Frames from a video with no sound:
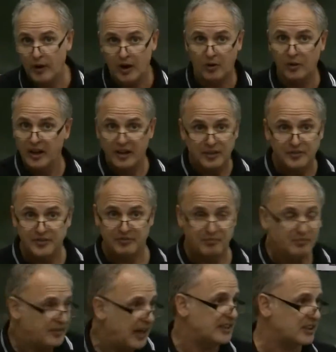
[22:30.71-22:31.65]
Well,
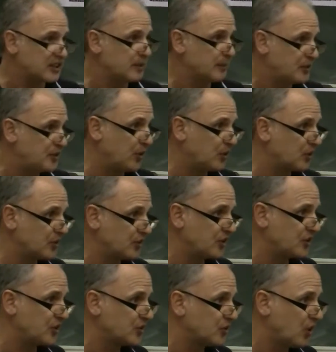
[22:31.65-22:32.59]
that is the material
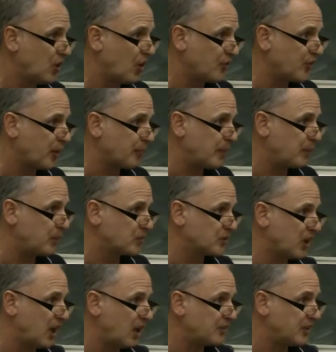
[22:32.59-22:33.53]
conditions of young
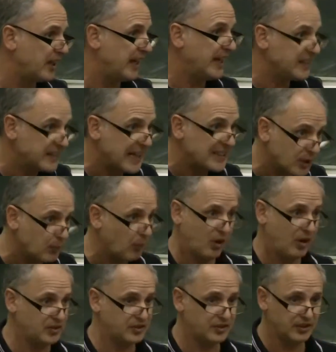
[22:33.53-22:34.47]
people's lives. It's getting
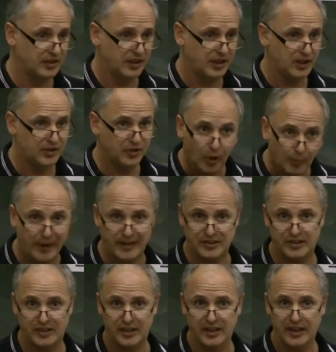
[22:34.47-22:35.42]
worse, not
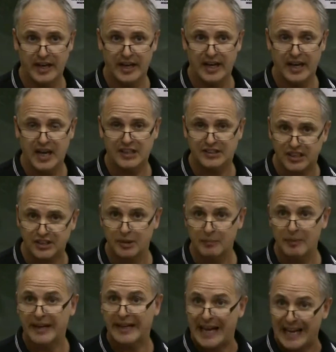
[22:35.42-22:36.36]
better. A
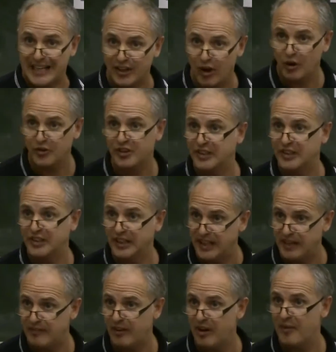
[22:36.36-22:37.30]
system cannot
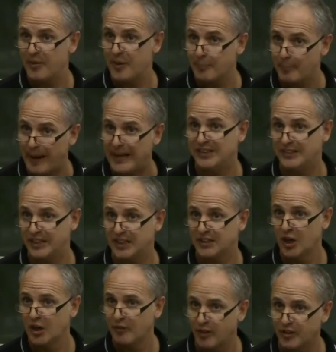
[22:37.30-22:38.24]
deliver the
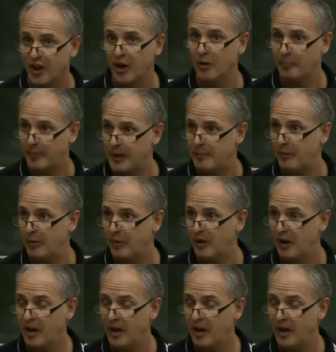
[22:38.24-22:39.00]
basics for young people.